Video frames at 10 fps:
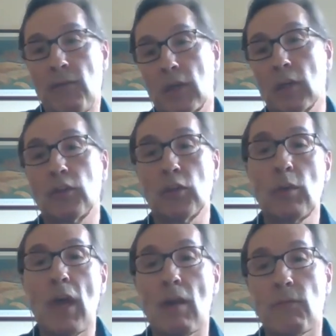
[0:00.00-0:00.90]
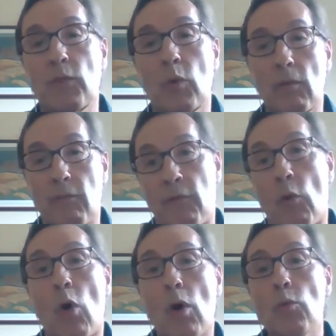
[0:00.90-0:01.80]
And if you could do that
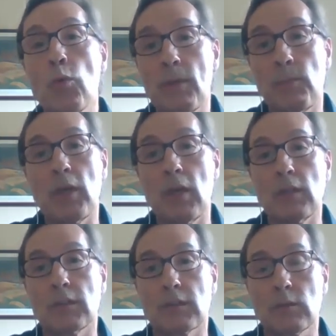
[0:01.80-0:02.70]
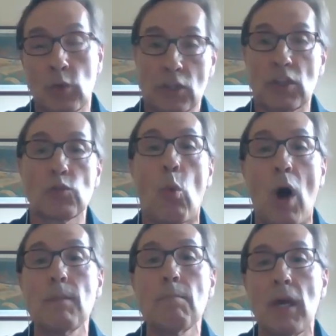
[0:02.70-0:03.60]
for 4 repeats, which
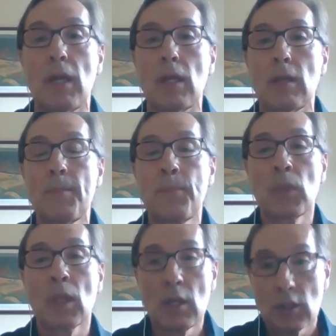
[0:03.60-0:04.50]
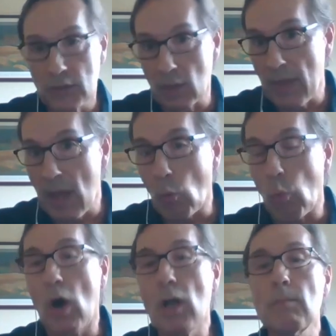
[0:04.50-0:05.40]
is 1 minute, so
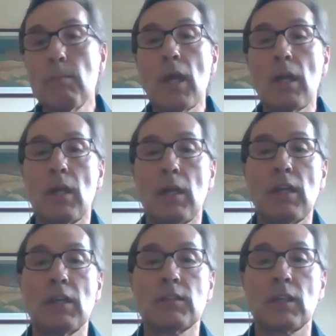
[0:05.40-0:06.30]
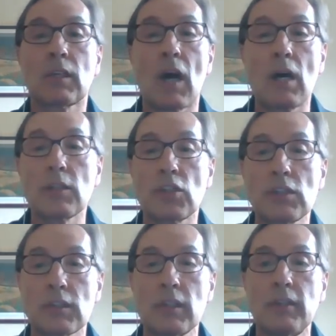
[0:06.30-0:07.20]
that 1 minute is
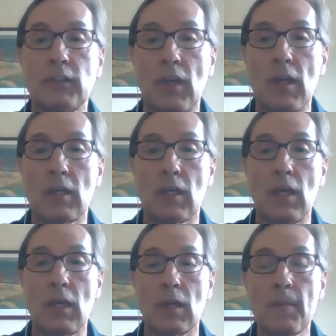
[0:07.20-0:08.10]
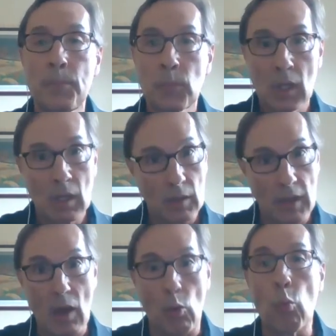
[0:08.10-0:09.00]
consciously taking
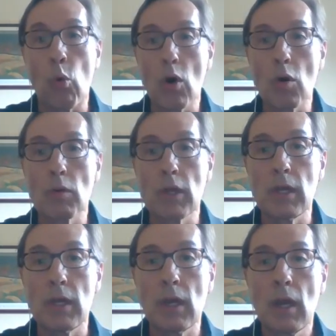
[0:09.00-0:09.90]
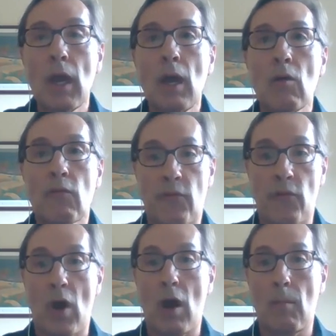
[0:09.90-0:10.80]
that worry
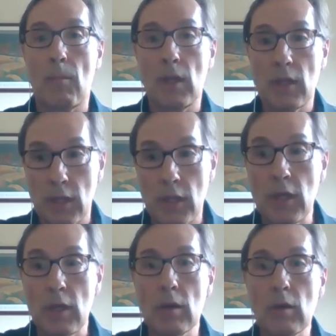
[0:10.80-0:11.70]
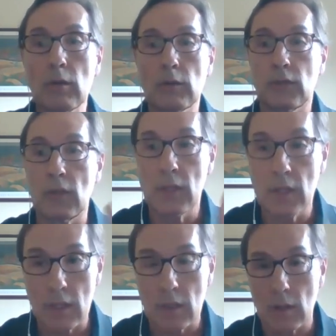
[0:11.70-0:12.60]
from here
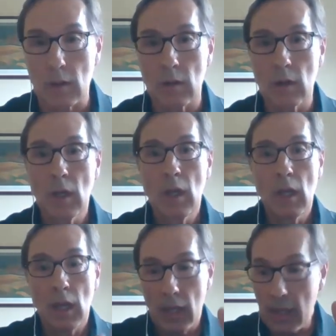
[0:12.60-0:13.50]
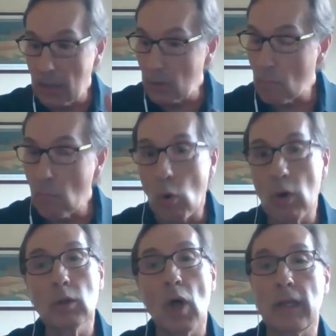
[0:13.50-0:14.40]
to here, and
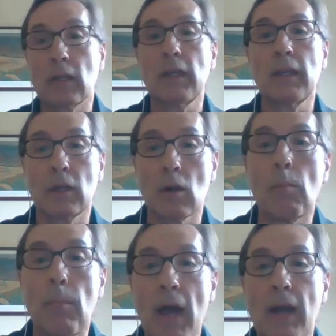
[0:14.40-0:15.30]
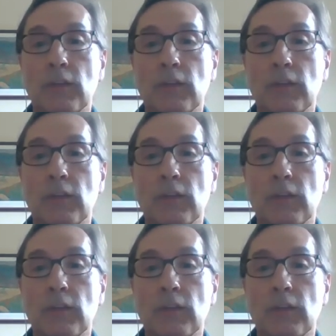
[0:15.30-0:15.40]
you're more likely to go